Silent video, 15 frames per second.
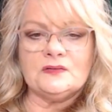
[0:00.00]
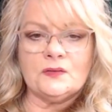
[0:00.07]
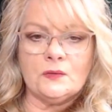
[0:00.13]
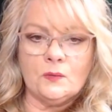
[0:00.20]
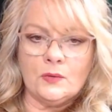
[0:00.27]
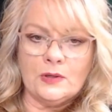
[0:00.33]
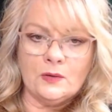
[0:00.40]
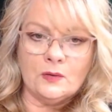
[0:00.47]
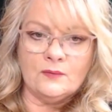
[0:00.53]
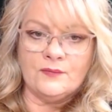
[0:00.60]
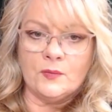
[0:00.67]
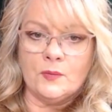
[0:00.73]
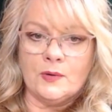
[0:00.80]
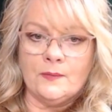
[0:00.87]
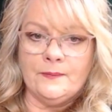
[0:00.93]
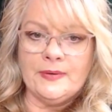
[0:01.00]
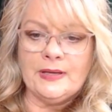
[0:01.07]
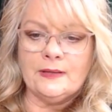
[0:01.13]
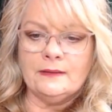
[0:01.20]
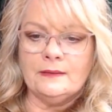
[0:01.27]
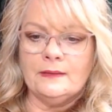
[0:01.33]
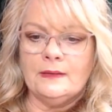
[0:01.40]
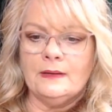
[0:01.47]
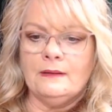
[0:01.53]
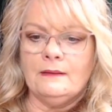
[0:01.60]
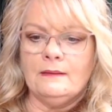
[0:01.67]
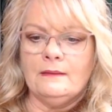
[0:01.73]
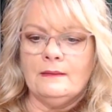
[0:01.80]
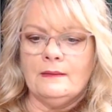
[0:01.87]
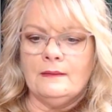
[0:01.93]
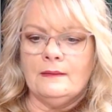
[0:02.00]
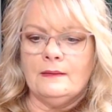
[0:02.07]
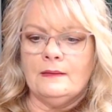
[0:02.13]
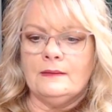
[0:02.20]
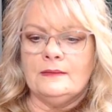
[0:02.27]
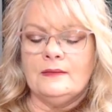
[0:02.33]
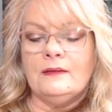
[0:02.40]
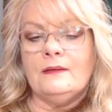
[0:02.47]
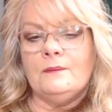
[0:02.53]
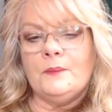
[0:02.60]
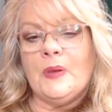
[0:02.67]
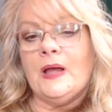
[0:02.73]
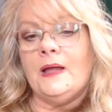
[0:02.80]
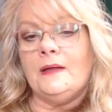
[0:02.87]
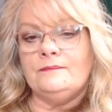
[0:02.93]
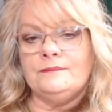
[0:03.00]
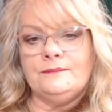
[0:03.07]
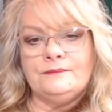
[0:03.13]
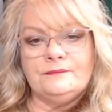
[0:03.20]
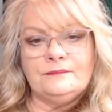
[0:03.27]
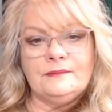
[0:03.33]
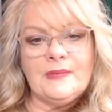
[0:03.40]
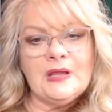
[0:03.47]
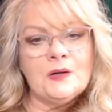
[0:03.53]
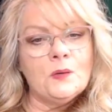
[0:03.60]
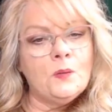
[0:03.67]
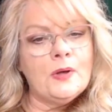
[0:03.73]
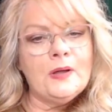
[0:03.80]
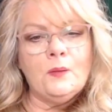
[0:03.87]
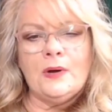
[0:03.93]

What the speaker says: so it wouldn't overwhelm me. But you know what?